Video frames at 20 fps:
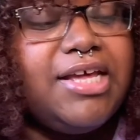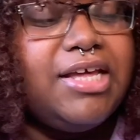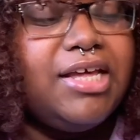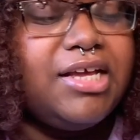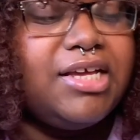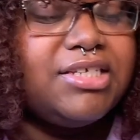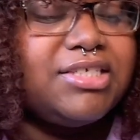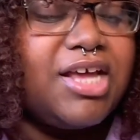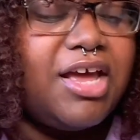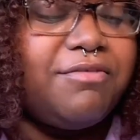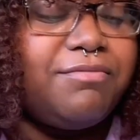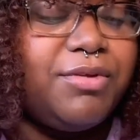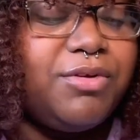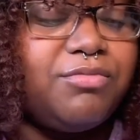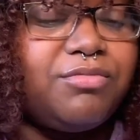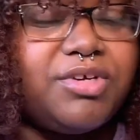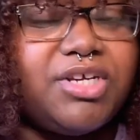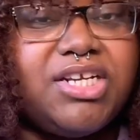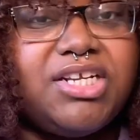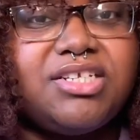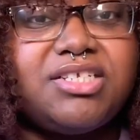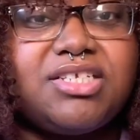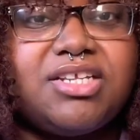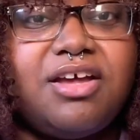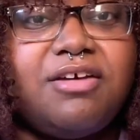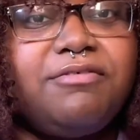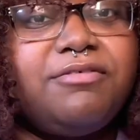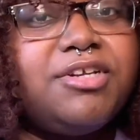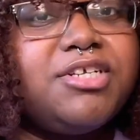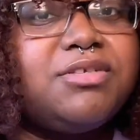because I've been reading
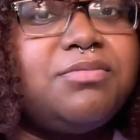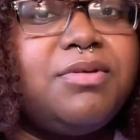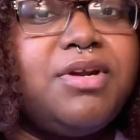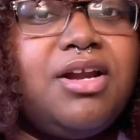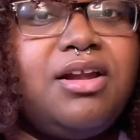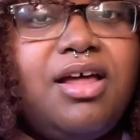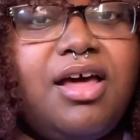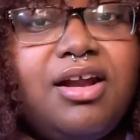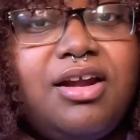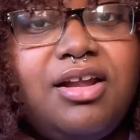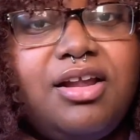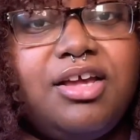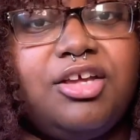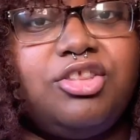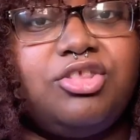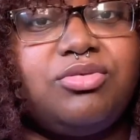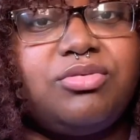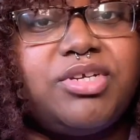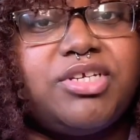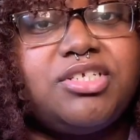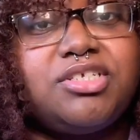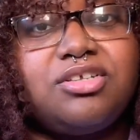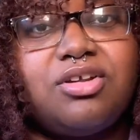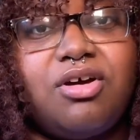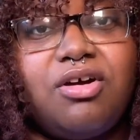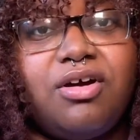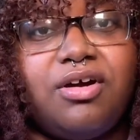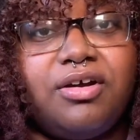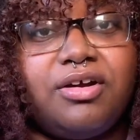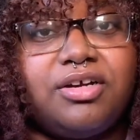stuff and it's been a lot of like 3
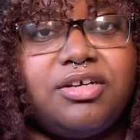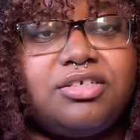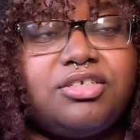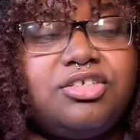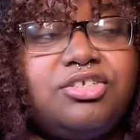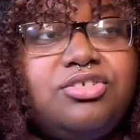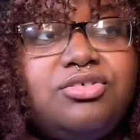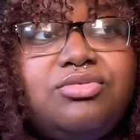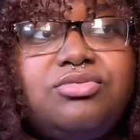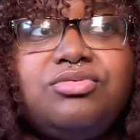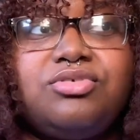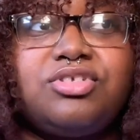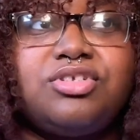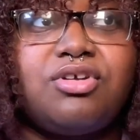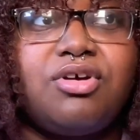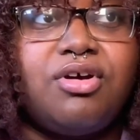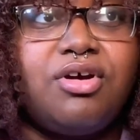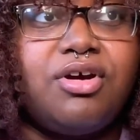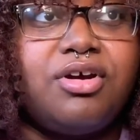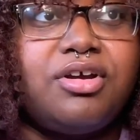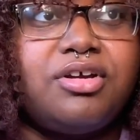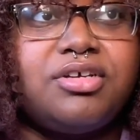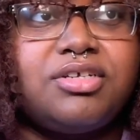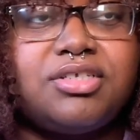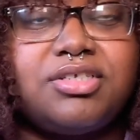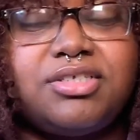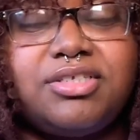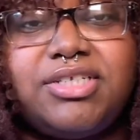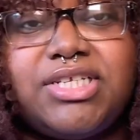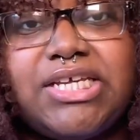stars, 2
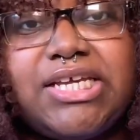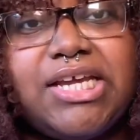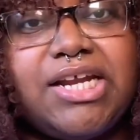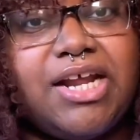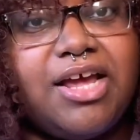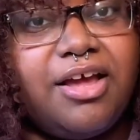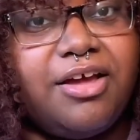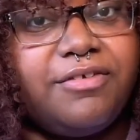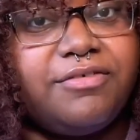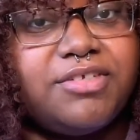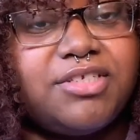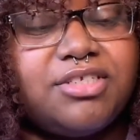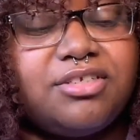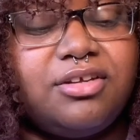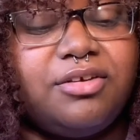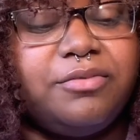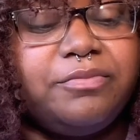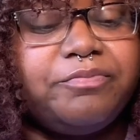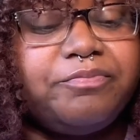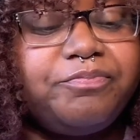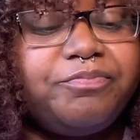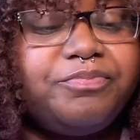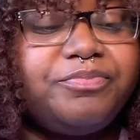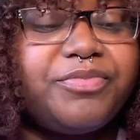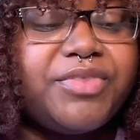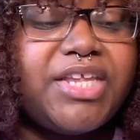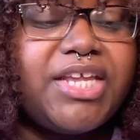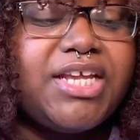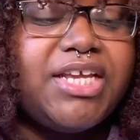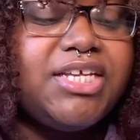stars, DNFs.
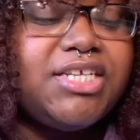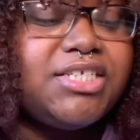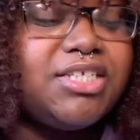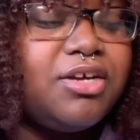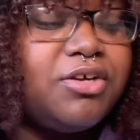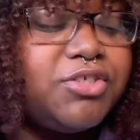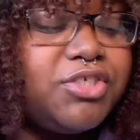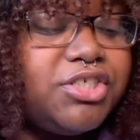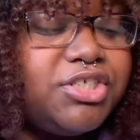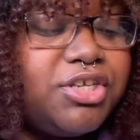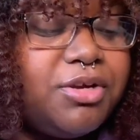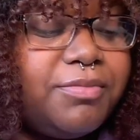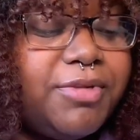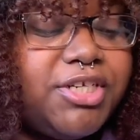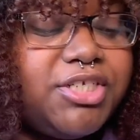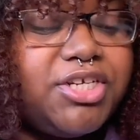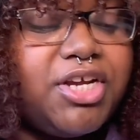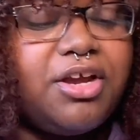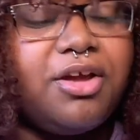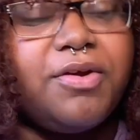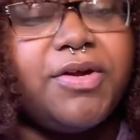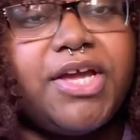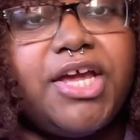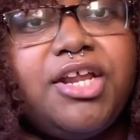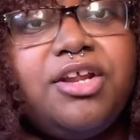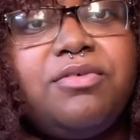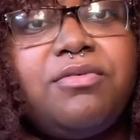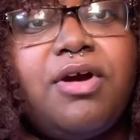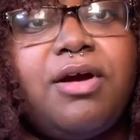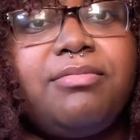So she told me to check out
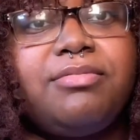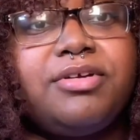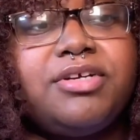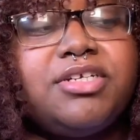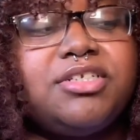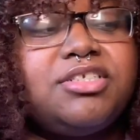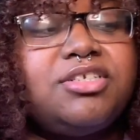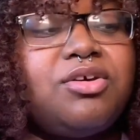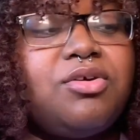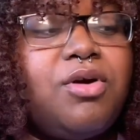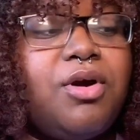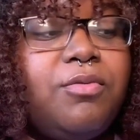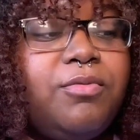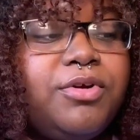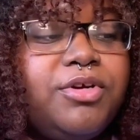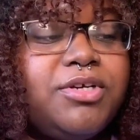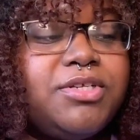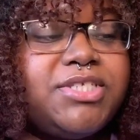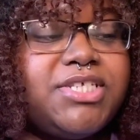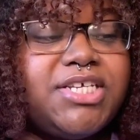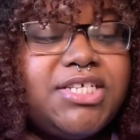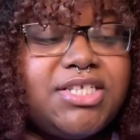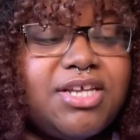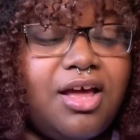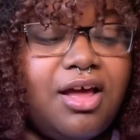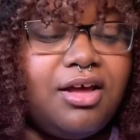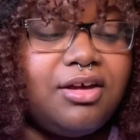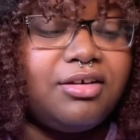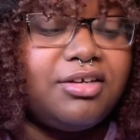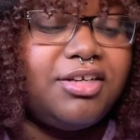Katie Robert. So I went on
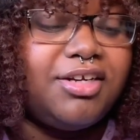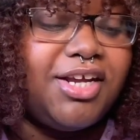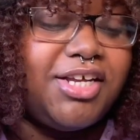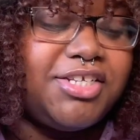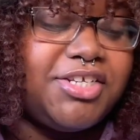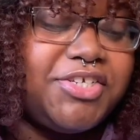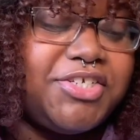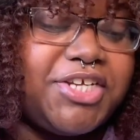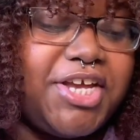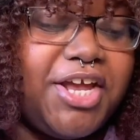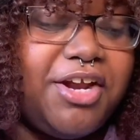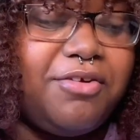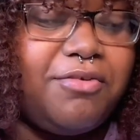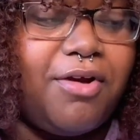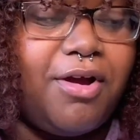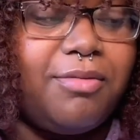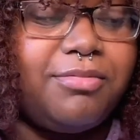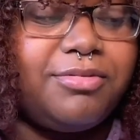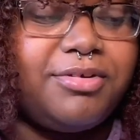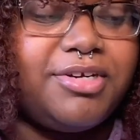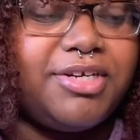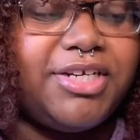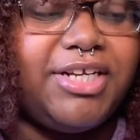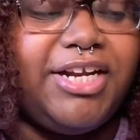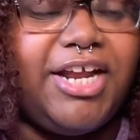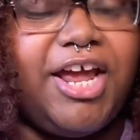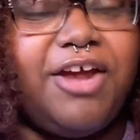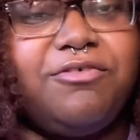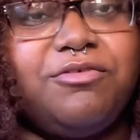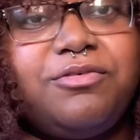TikTok and I searched Katie Robert
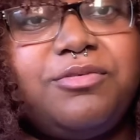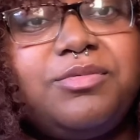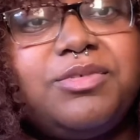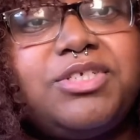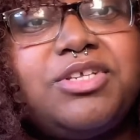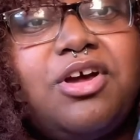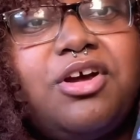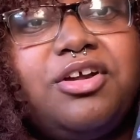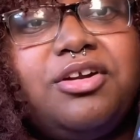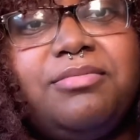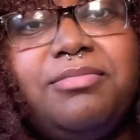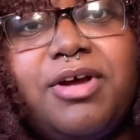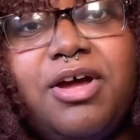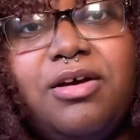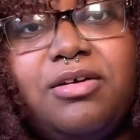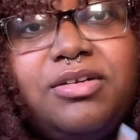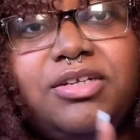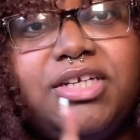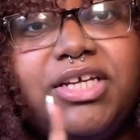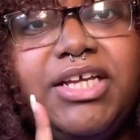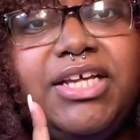and everyone was talking about